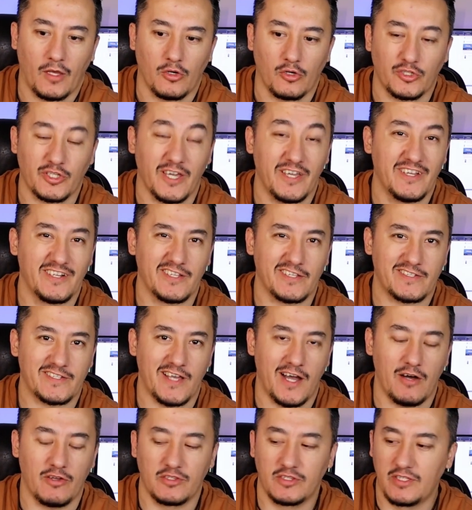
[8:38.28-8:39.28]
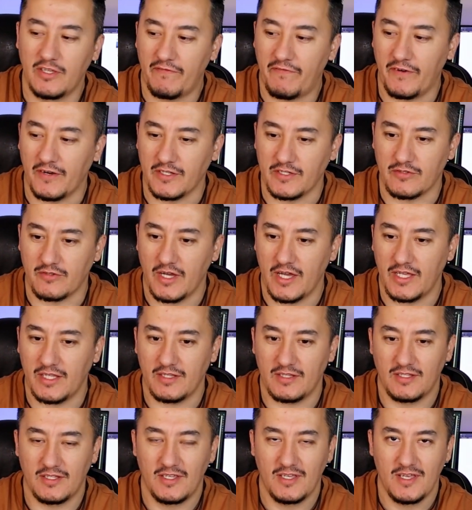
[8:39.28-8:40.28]
You can hear the sound difference,
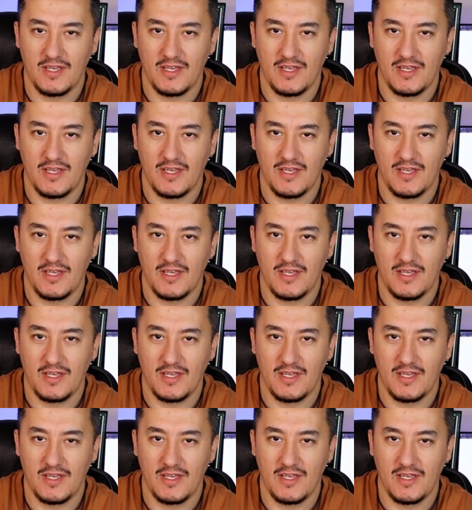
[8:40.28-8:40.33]
right?